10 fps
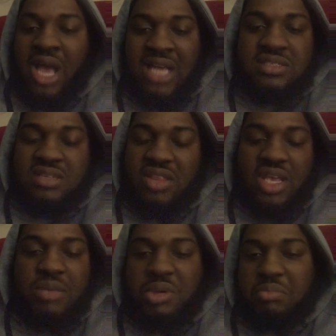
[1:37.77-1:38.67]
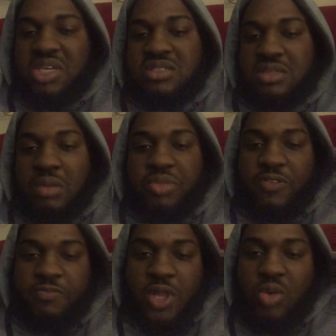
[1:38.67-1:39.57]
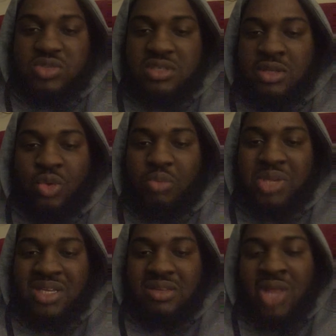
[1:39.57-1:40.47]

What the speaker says: I see that he been mixing up the flows a little bit.